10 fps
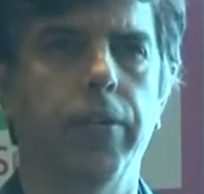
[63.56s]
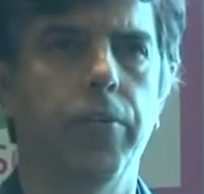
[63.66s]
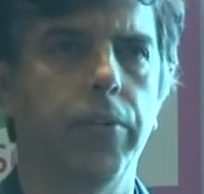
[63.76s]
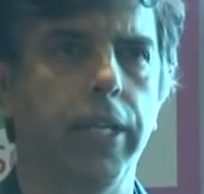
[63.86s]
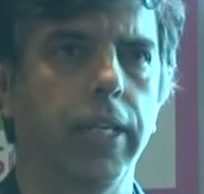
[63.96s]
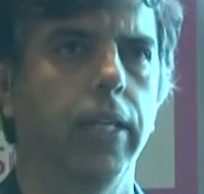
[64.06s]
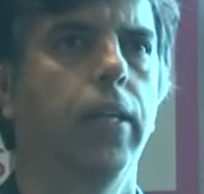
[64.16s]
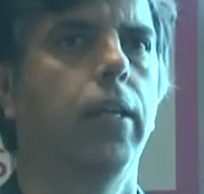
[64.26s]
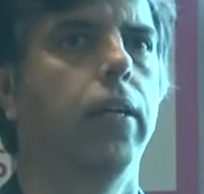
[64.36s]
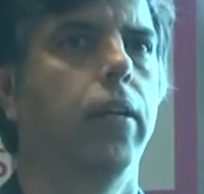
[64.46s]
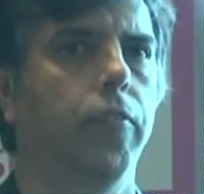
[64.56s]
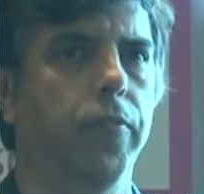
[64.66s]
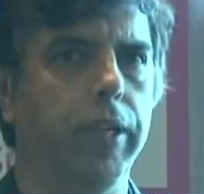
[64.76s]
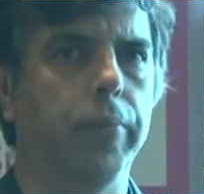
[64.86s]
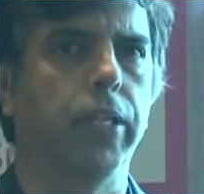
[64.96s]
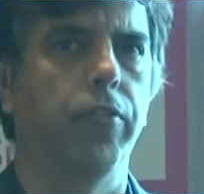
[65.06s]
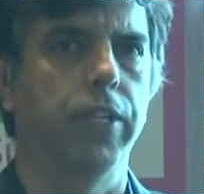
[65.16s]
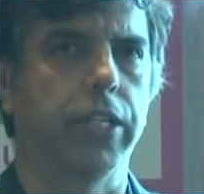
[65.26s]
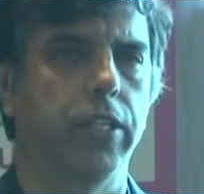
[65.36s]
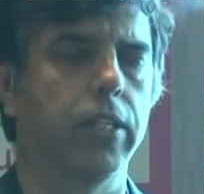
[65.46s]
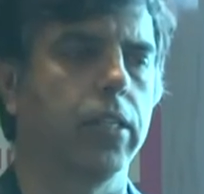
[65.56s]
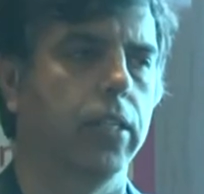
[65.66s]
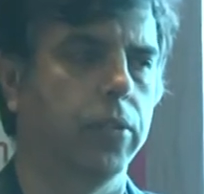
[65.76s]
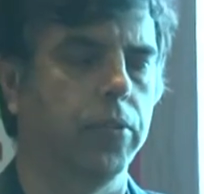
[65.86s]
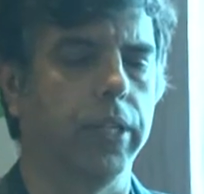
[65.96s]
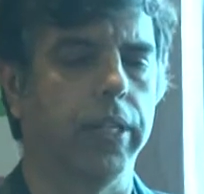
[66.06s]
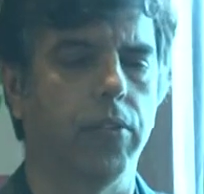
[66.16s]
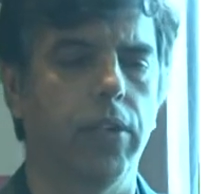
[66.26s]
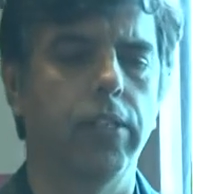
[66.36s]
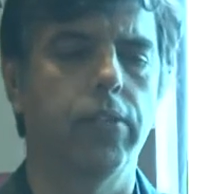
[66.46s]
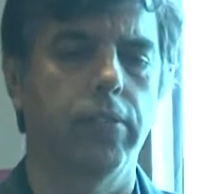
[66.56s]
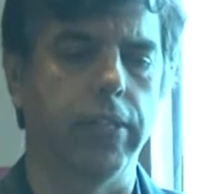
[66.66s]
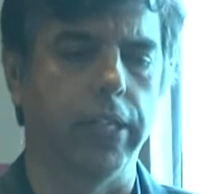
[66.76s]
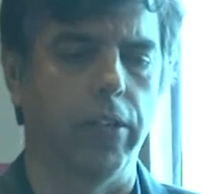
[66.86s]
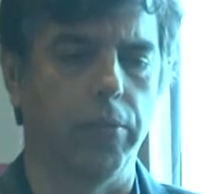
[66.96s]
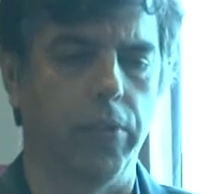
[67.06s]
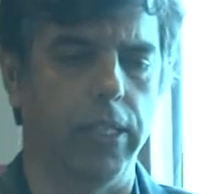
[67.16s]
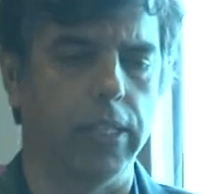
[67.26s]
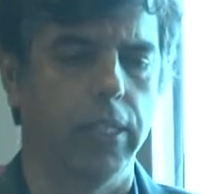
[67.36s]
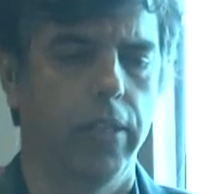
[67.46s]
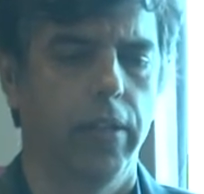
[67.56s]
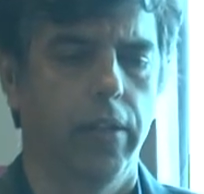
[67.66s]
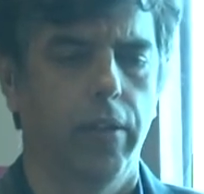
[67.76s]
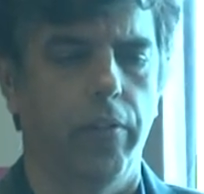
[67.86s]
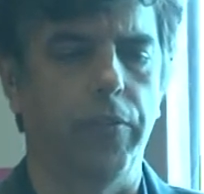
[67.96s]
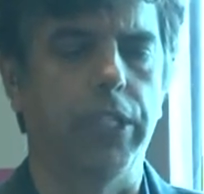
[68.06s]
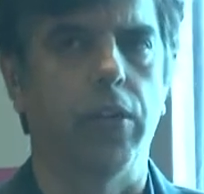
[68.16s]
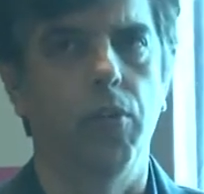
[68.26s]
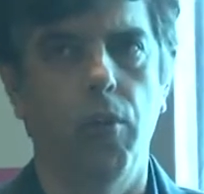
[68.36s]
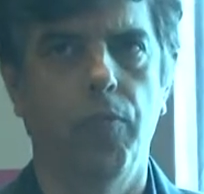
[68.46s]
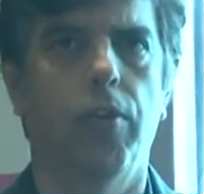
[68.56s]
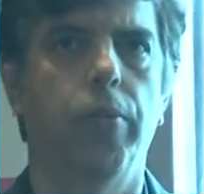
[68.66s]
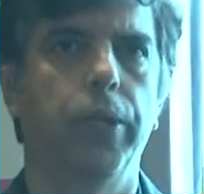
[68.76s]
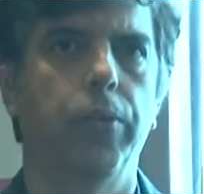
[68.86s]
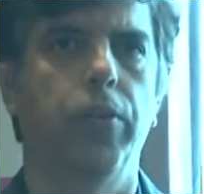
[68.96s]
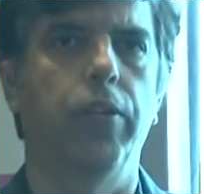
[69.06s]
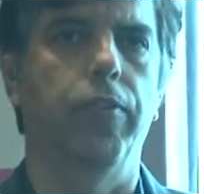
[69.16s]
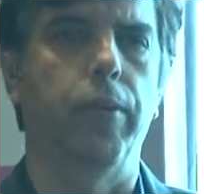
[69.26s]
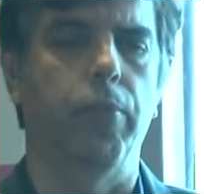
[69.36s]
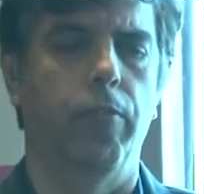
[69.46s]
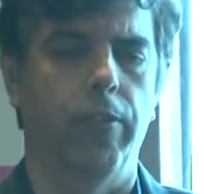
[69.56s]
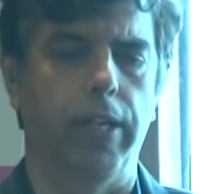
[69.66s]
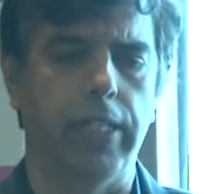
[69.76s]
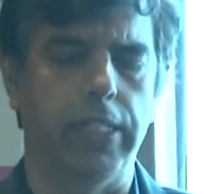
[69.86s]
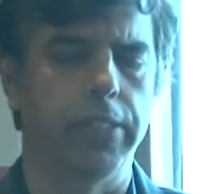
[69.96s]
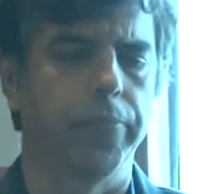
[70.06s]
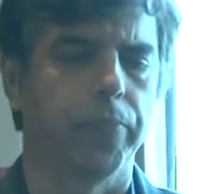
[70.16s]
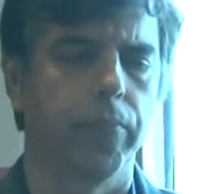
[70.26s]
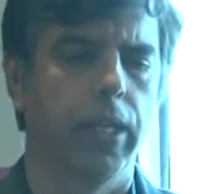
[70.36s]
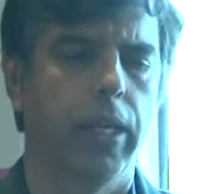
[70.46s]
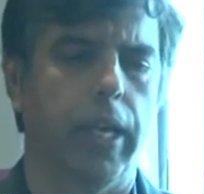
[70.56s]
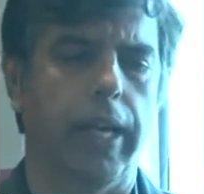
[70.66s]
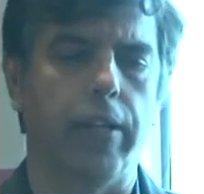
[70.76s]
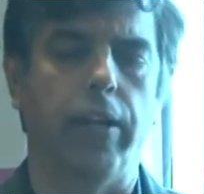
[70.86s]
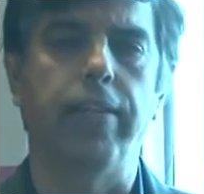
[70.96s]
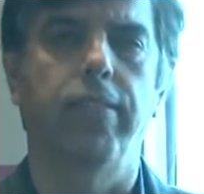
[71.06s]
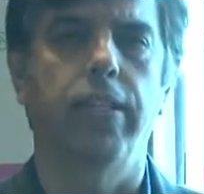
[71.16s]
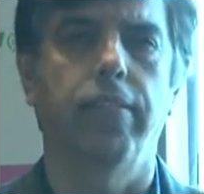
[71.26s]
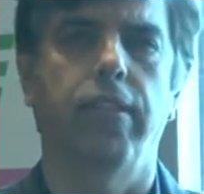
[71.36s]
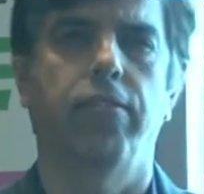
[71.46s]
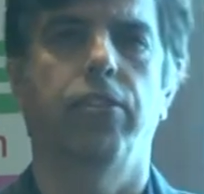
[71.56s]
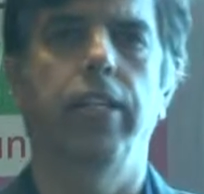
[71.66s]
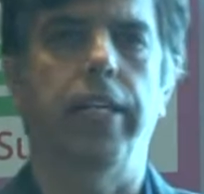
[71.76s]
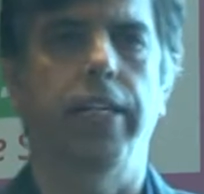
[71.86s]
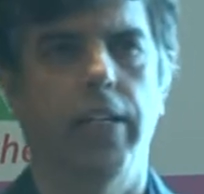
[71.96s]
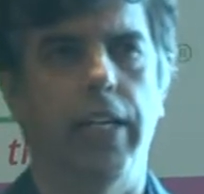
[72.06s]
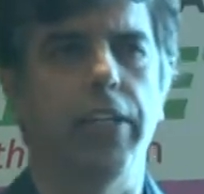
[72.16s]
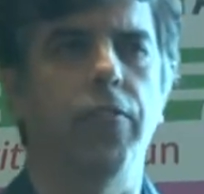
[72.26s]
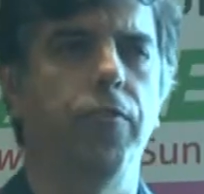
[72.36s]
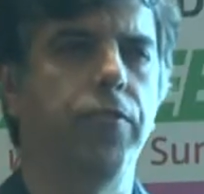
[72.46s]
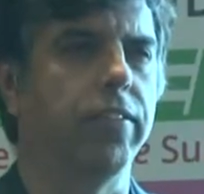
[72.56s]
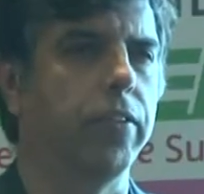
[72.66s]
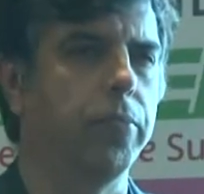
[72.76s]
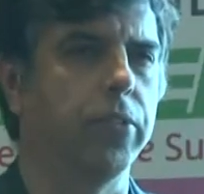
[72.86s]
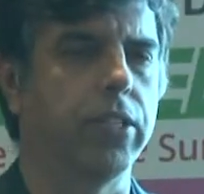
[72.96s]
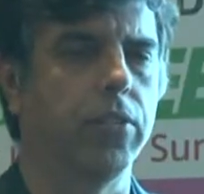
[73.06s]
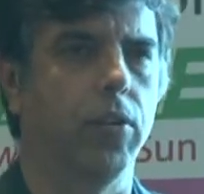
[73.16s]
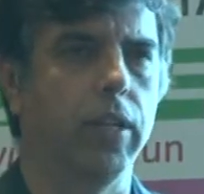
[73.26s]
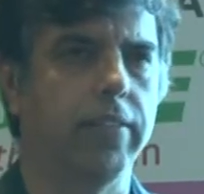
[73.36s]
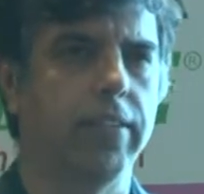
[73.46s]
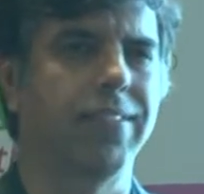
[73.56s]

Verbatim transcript: and coating, we manufacture color coated coils or Zincalume coils which are roll formed into different profiles. And Lysaght is a history like 1857, Mr. John Lysaght